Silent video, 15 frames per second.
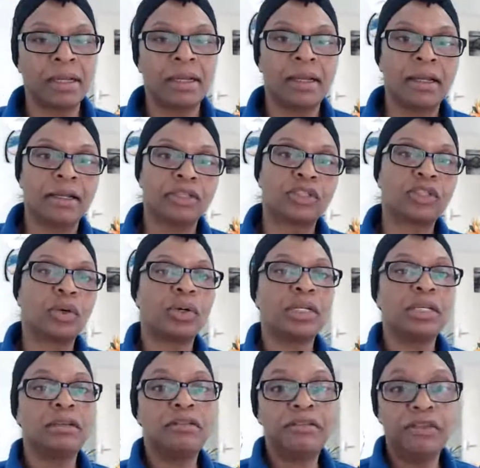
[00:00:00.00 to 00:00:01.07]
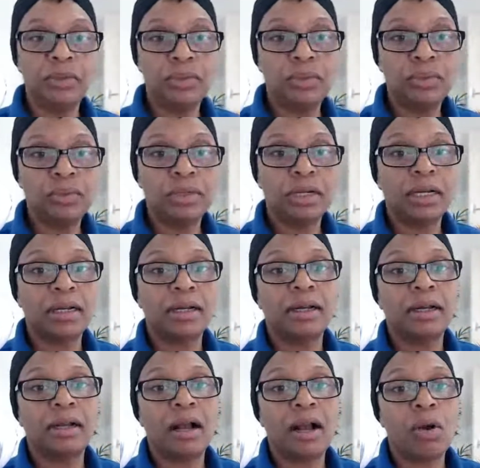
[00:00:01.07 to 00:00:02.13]
So if you
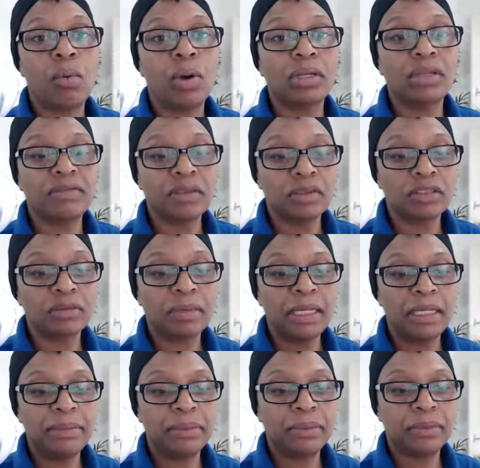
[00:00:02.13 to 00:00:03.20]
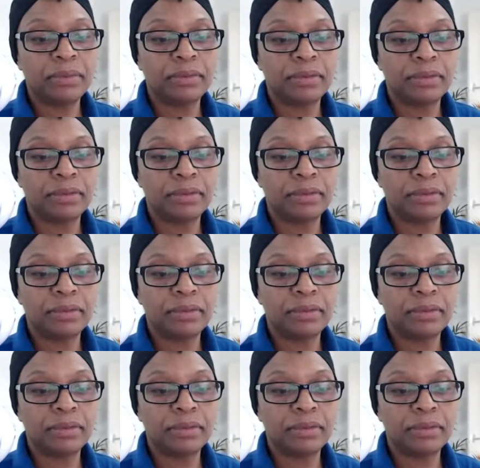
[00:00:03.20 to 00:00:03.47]
are one of those people